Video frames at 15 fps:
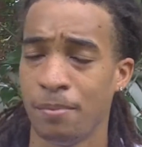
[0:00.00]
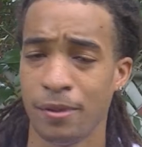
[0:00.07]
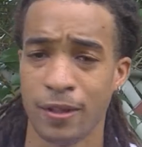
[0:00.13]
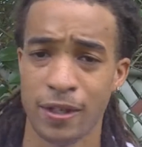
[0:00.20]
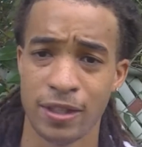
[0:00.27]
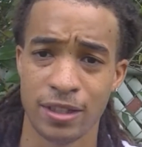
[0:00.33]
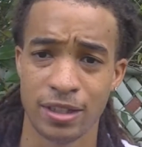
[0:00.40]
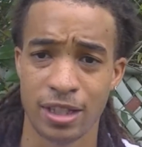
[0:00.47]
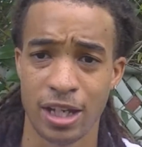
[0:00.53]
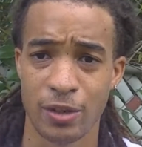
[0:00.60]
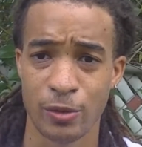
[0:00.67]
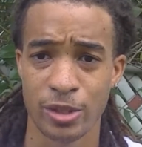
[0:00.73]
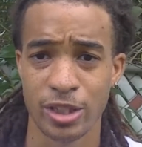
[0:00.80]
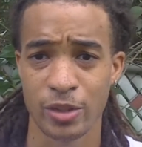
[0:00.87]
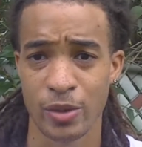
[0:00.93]
but I
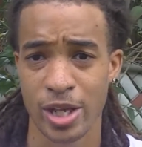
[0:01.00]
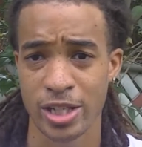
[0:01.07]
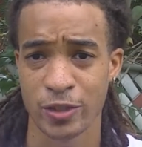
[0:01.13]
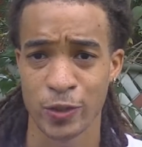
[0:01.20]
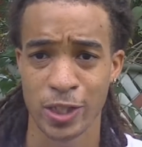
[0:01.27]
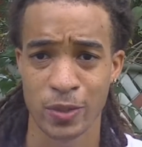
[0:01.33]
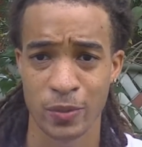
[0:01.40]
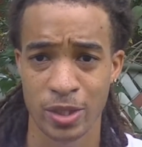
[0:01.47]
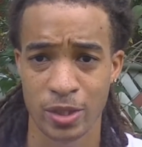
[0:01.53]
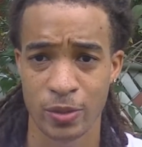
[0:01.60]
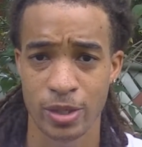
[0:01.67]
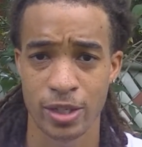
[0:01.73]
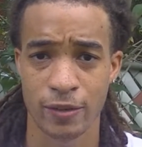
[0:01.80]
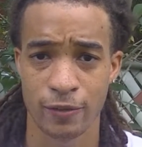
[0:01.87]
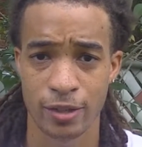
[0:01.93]
really graduated with
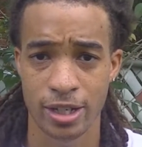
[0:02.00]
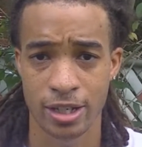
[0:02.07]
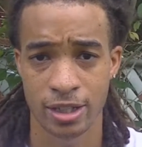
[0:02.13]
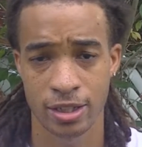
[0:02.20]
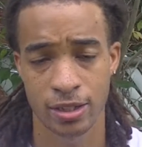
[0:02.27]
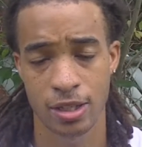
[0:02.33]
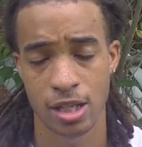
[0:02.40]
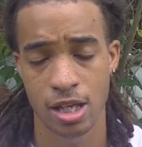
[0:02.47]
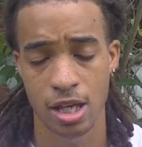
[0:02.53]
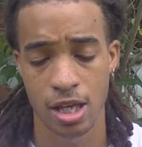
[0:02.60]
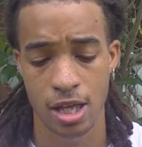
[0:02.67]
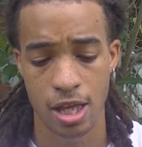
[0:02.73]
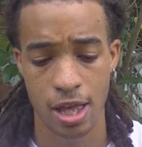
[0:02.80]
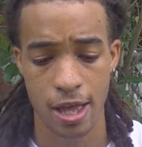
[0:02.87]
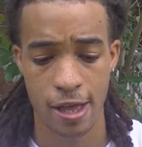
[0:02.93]
creative writing,
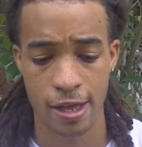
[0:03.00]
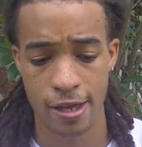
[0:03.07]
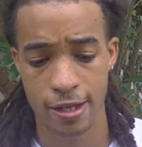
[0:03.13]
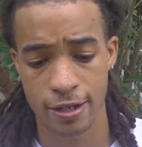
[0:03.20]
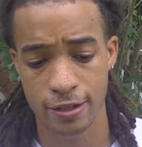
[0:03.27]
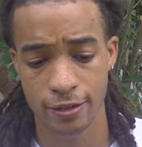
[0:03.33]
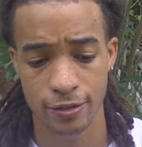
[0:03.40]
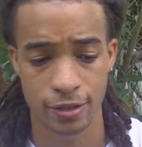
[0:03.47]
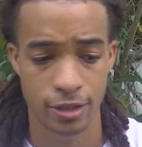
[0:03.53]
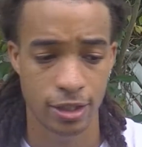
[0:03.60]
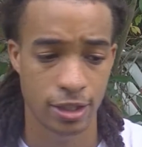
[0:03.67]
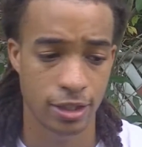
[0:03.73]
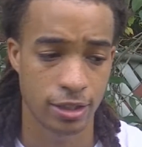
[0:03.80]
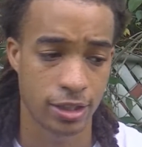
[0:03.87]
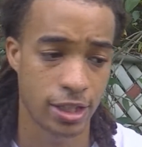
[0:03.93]
and
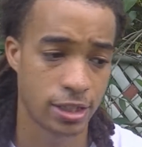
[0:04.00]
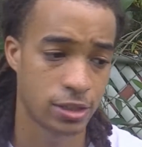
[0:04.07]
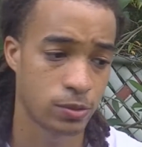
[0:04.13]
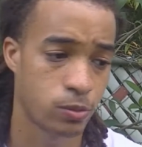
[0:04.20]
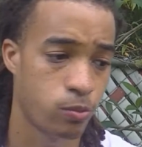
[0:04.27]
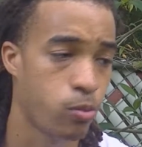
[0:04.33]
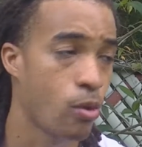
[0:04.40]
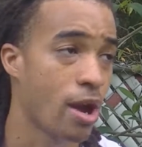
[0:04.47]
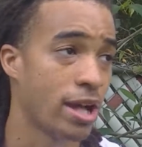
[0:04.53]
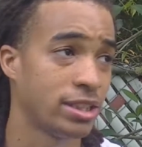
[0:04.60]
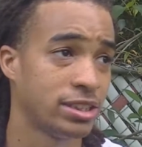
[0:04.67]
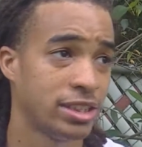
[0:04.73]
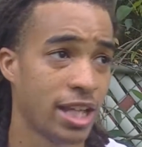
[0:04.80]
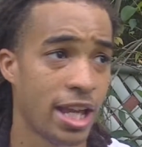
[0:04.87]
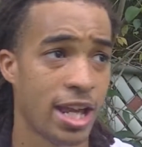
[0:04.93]
that's where I
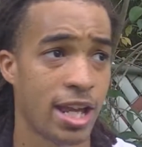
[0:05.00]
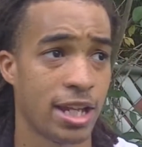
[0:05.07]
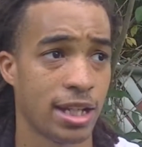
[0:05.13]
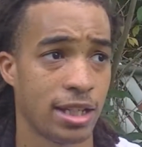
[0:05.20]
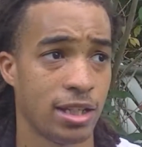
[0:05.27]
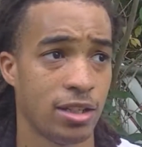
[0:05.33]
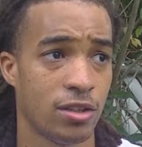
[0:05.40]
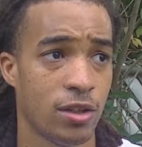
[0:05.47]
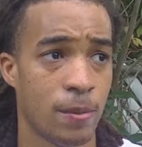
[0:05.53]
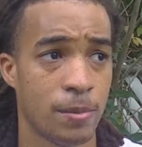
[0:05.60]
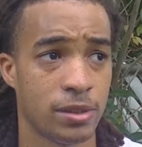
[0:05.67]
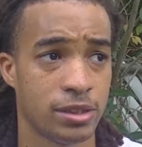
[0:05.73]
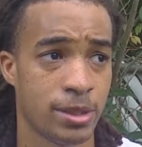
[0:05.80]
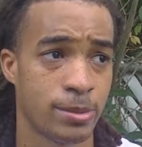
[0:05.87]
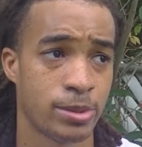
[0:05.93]
stand. You know,
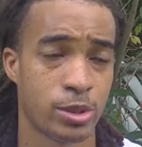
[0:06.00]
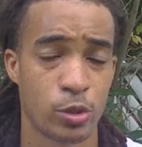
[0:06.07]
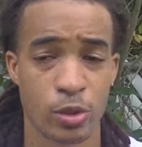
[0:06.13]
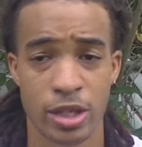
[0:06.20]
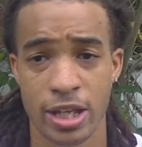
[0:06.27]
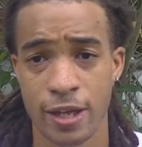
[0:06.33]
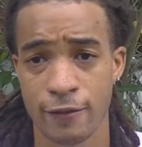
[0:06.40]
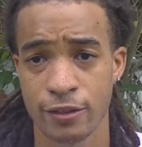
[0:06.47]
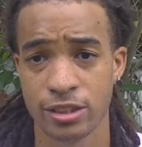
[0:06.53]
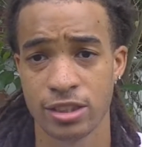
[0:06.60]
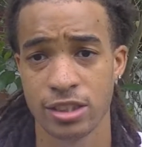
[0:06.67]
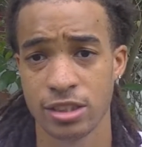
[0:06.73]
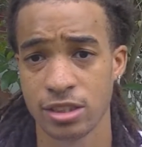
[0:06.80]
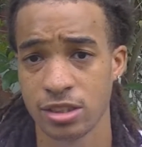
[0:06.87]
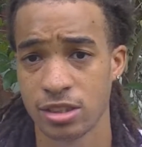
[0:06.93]
I've been substituting ever
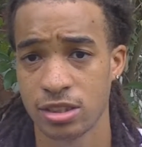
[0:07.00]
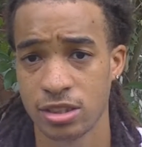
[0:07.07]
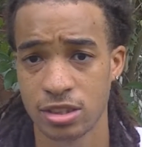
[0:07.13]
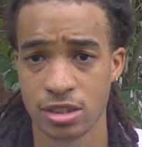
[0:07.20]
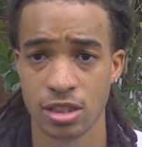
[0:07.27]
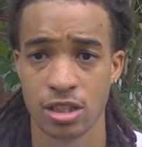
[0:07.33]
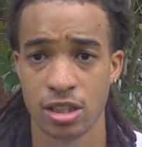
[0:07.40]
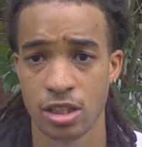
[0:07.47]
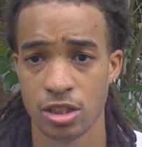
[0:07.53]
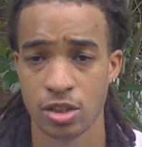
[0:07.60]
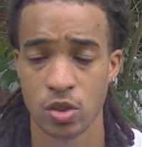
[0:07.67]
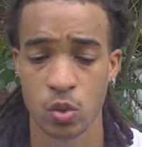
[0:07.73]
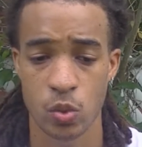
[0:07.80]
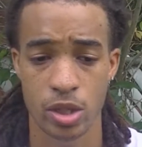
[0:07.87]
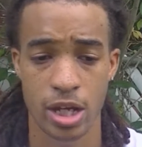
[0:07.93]
since,
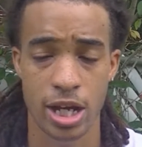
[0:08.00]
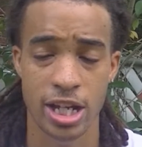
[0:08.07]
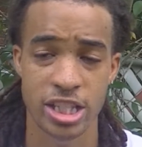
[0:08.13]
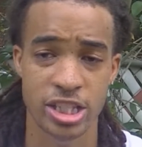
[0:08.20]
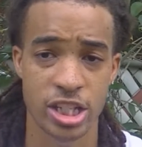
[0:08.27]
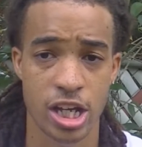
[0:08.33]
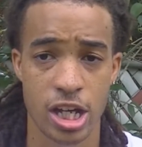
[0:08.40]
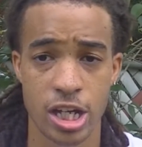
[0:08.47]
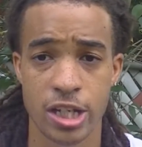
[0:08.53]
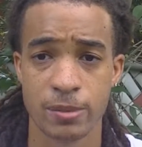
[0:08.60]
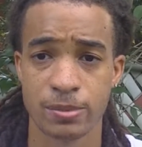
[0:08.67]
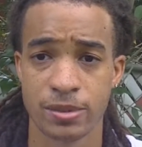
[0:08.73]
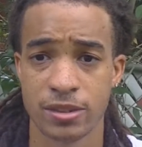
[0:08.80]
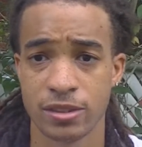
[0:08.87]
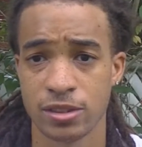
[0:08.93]
doing odd
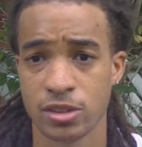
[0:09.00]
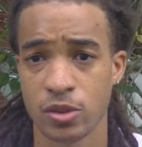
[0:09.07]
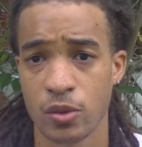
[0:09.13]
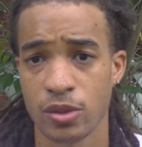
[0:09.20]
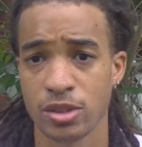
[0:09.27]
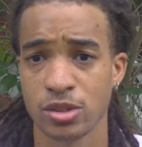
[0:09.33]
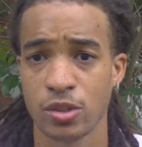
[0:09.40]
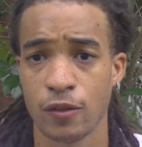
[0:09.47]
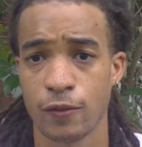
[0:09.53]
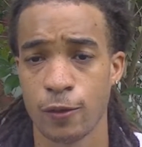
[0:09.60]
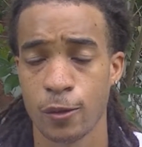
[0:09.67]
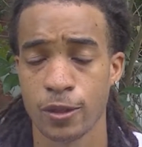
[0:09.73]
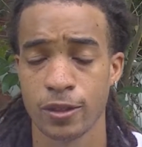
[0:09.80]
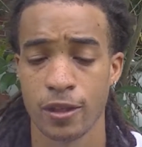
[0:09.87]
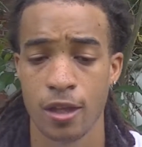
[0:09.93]
jobs and so on and so
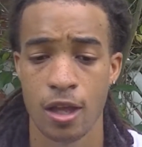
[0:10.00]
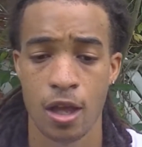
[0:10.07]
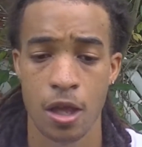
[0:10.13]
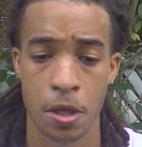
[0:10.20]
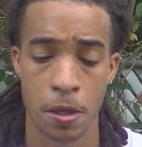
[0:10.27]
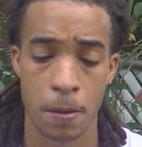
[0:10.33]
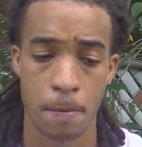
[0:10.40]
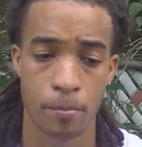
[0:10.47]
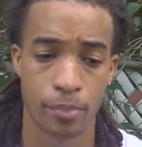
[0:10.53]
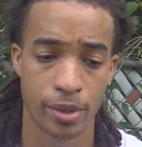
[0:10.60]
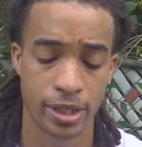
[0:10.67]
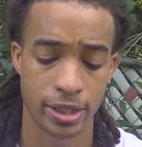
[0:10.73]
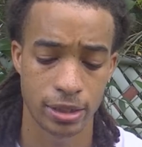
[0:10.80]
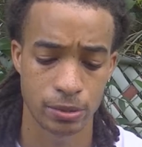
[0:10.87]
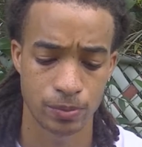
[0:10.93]
forth.
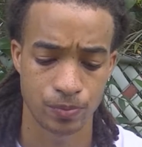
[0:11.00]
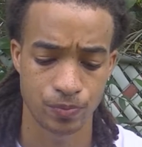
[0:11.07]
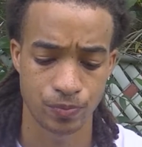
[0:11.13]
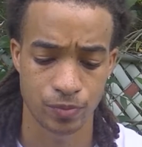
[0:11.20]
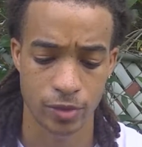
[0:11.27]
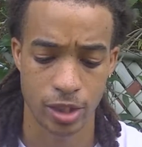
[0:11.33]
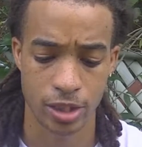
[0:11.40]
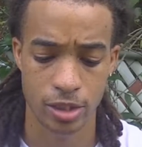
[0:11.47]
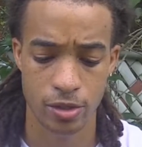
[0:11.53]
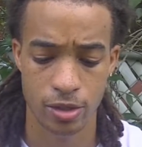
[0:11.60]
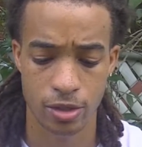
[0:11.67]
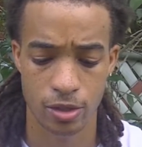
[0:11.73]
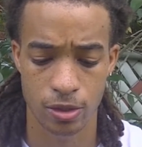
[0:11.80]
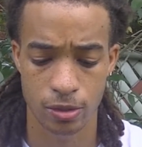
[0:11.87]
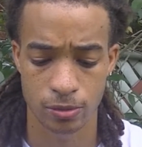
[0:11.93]
But a year
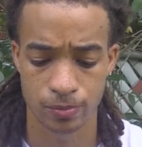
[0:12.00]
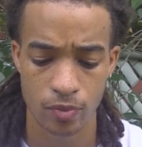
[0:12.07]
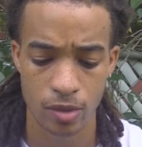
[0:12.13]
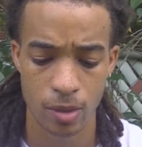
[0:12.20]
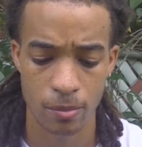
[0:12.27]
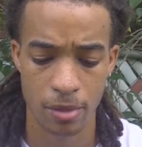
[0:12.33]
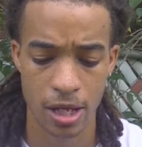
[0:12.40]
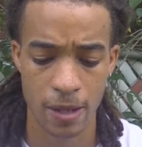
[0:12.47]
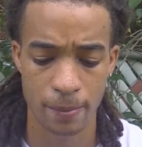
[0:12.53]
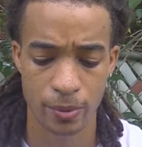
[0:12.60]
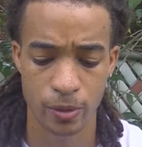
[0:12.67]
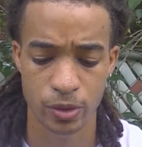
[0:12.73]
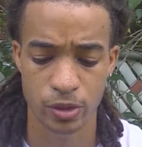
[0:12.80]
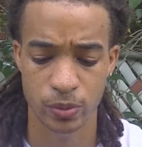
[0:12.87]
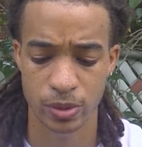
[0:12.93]
ago, my
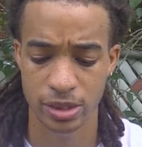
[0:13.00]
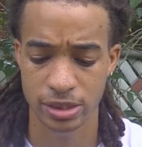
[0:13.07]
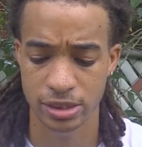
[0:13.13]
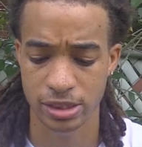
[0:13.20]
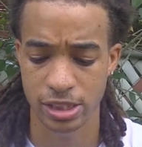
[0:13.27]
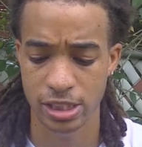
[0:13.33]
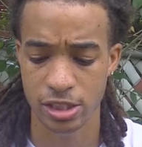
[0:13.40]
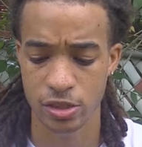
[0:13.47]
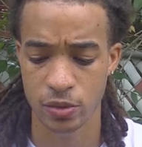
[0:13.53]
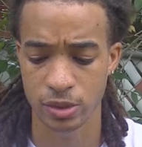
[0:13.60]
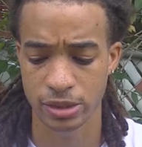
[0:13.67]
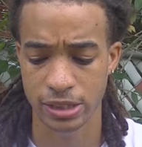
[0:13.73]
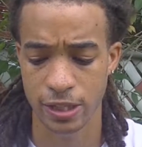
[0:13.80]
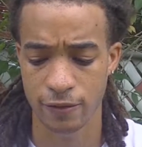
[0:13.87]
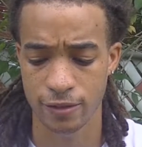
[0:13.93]
approach was the ego
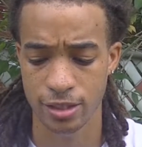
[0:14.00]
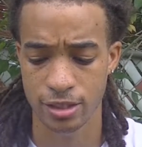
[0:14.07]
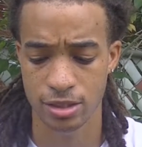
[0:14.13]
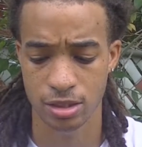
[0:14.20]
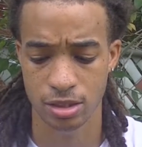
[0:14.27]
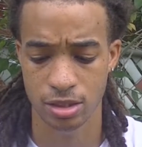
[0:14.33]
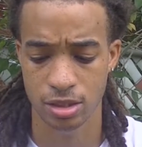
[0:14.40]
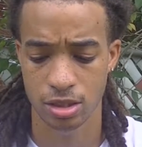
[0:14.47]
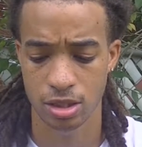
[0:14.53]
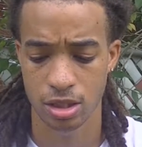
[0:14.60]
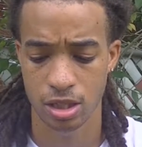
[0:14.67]
was salvation,